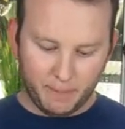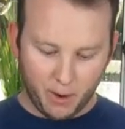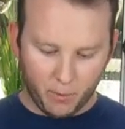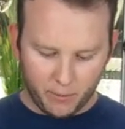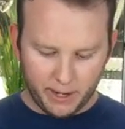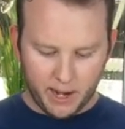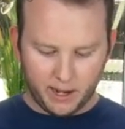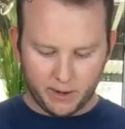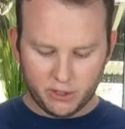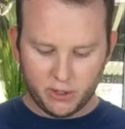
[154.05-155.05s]
But what we are
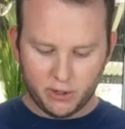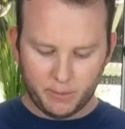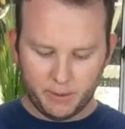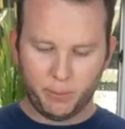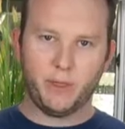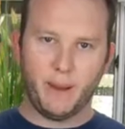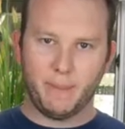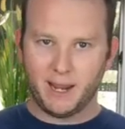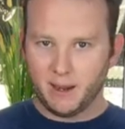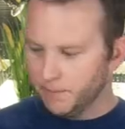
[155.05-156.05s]
going to do, I'm gonna put that
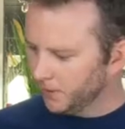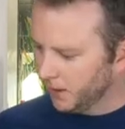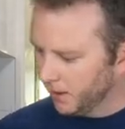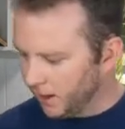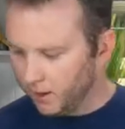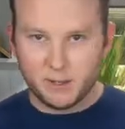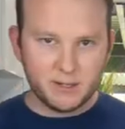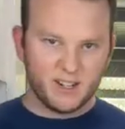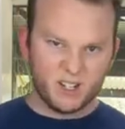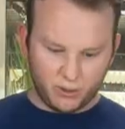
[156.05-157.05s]
back in and I'm just
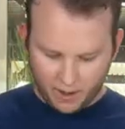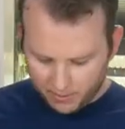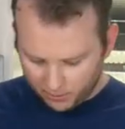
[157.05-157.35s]
gonna scrape it